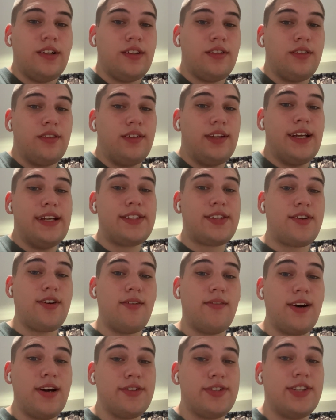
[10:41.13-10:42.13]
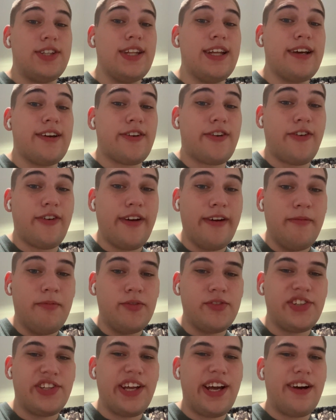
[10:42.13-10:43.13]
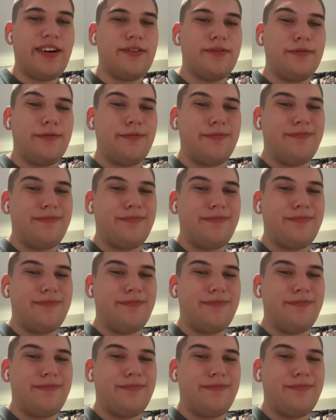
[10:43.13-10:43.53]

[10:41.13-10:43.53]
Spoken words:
let's go on to The Incredibles. Now,